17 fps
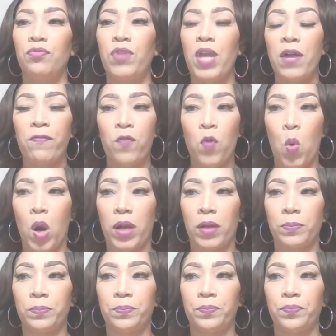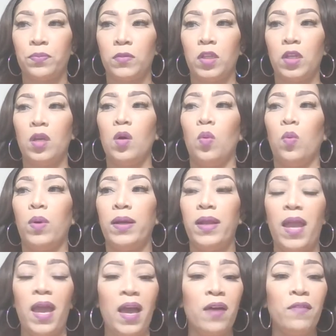Therefore,
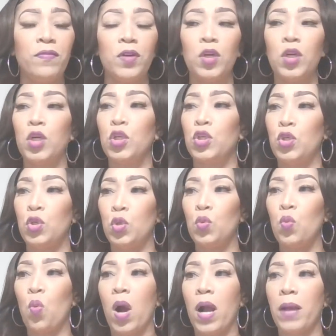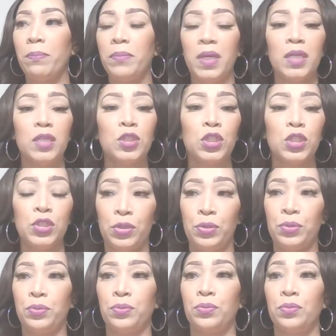whatever you want men to
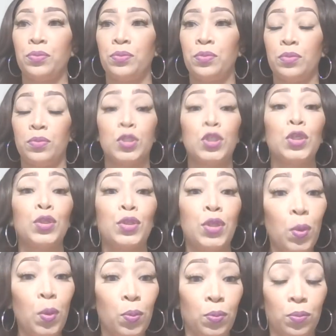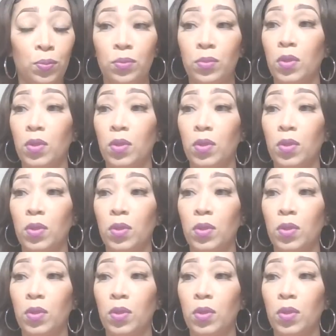do to you,